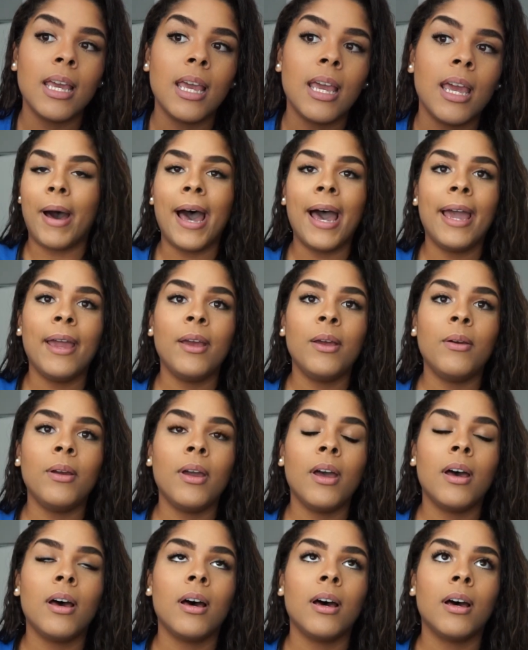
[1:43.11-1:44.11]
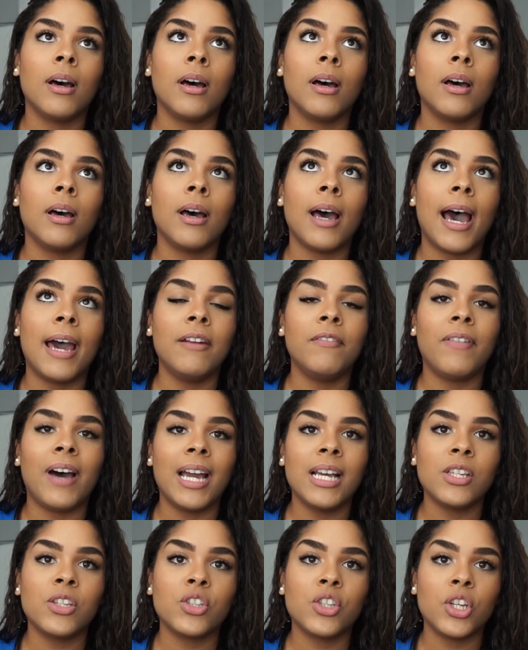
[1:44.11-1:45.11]
My
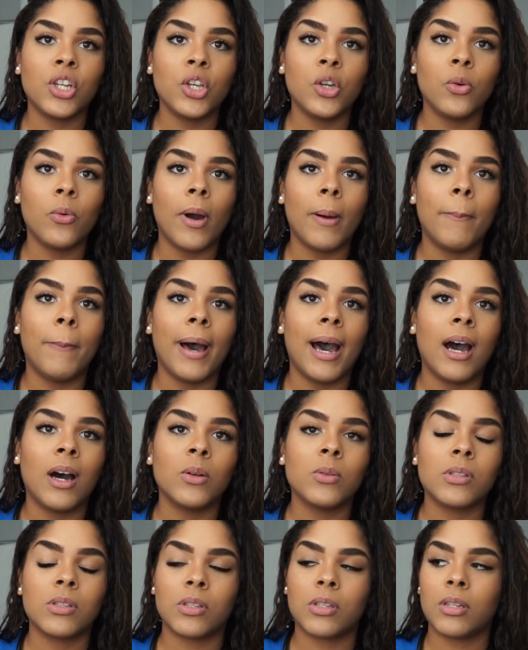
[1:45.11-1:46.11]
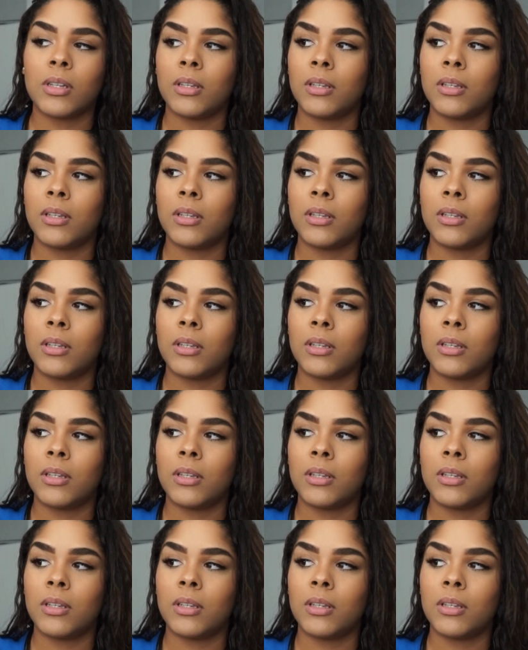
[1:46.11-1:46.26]
advice to you about